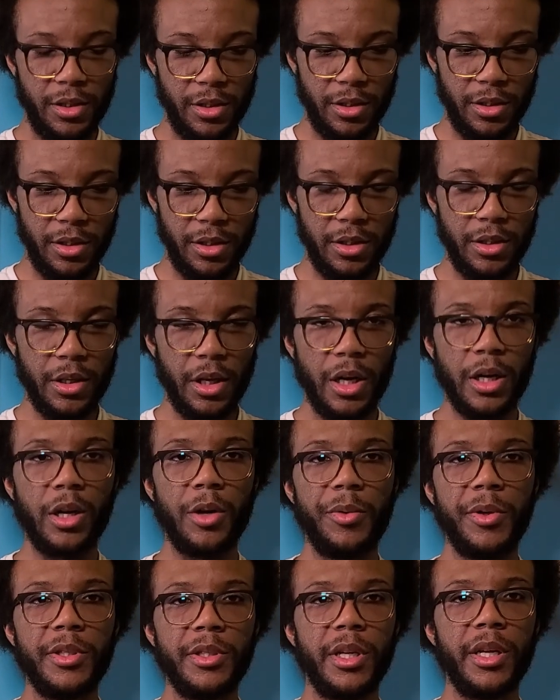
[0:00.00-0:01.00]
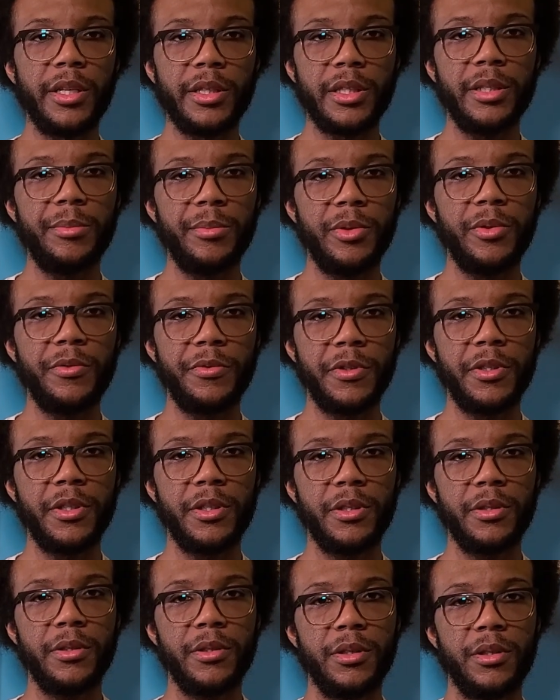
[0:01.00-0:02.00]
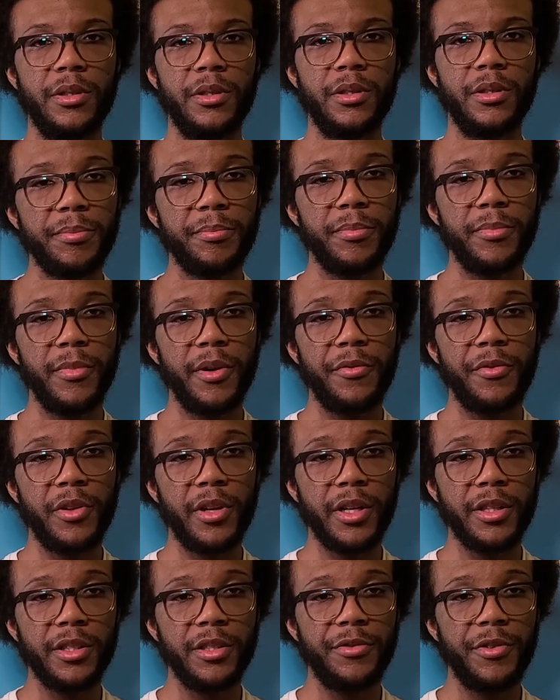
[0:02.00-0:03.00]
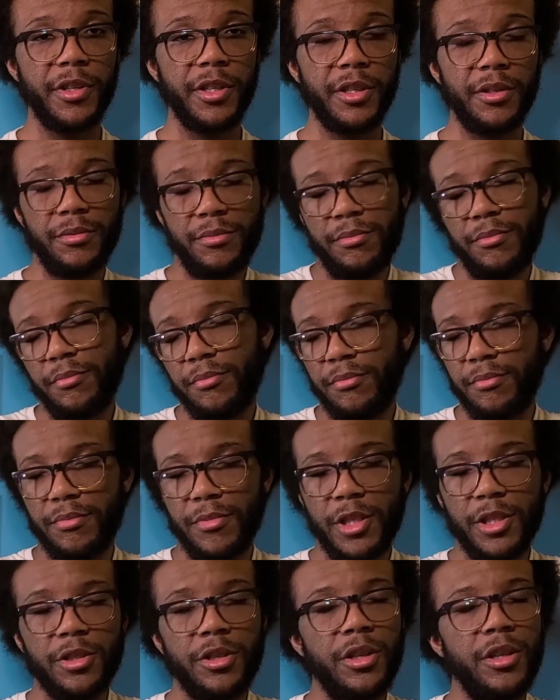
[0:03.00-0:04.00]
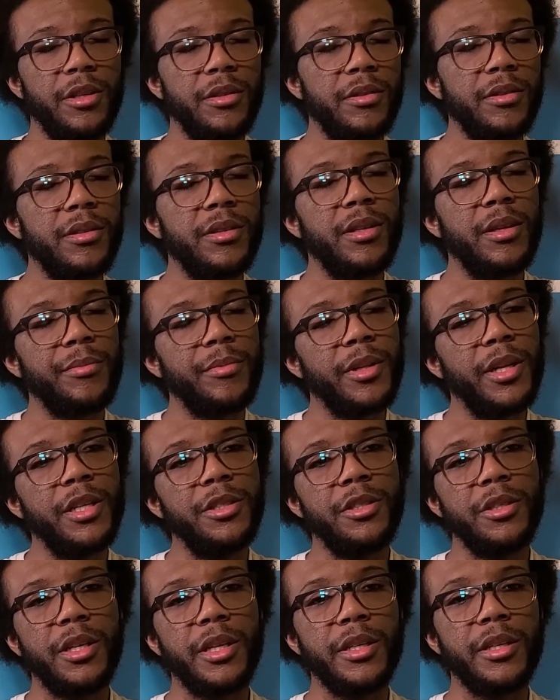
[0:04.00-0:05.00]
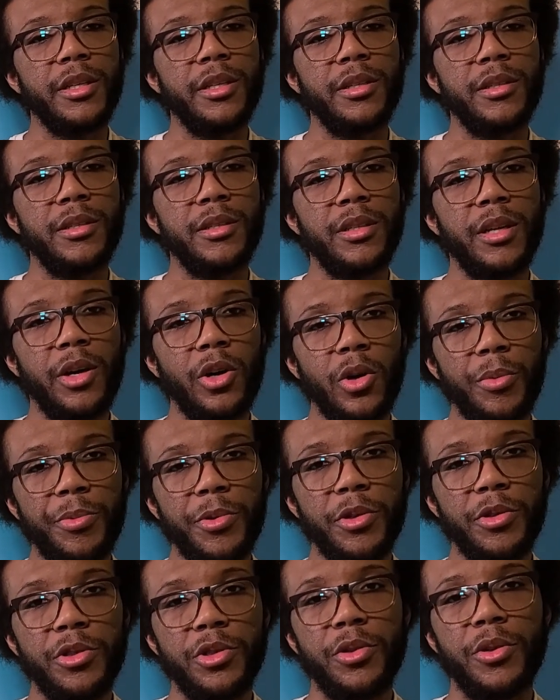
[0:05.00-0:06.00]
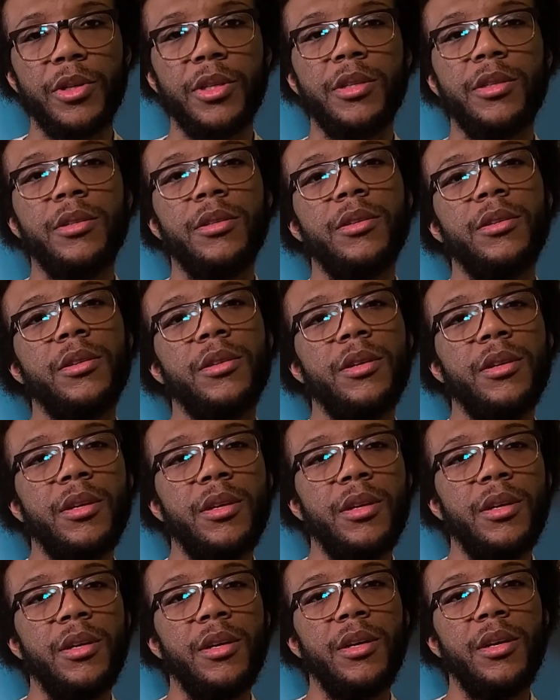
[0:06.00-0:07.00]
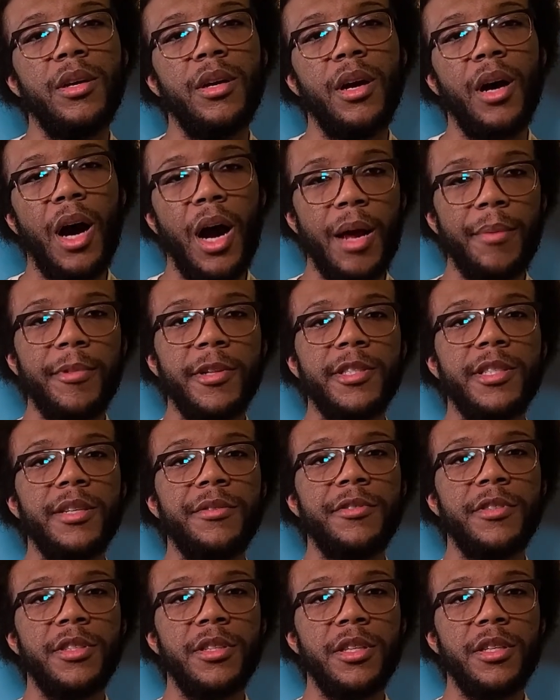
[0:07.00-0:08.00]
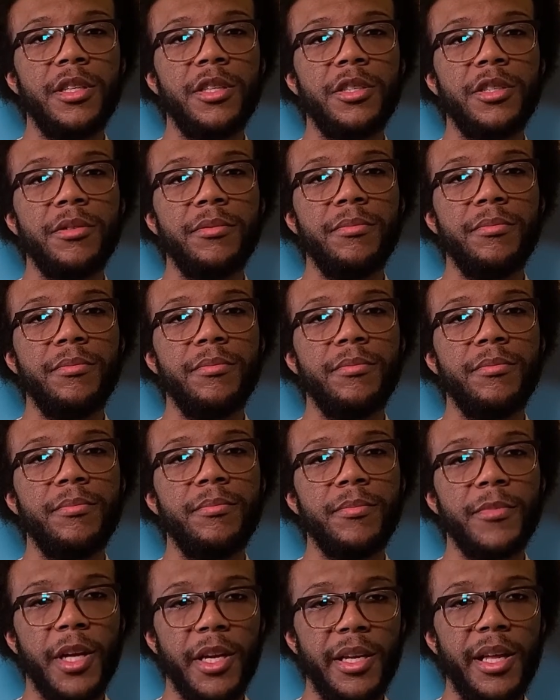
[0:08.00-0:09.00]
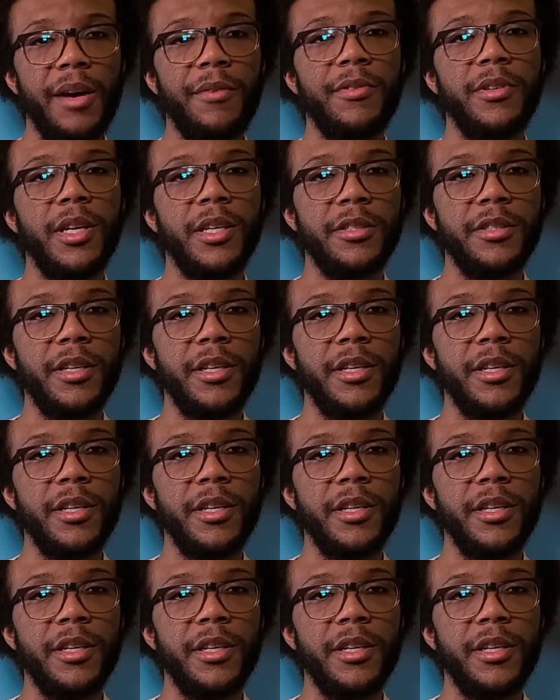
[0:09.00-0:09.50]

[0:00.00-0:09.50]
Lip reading: Not always like the movie. If you like this video, that's good. I'm glad you like it. I hope you enjoyed it. I'm the 17th edition, and have a nice day.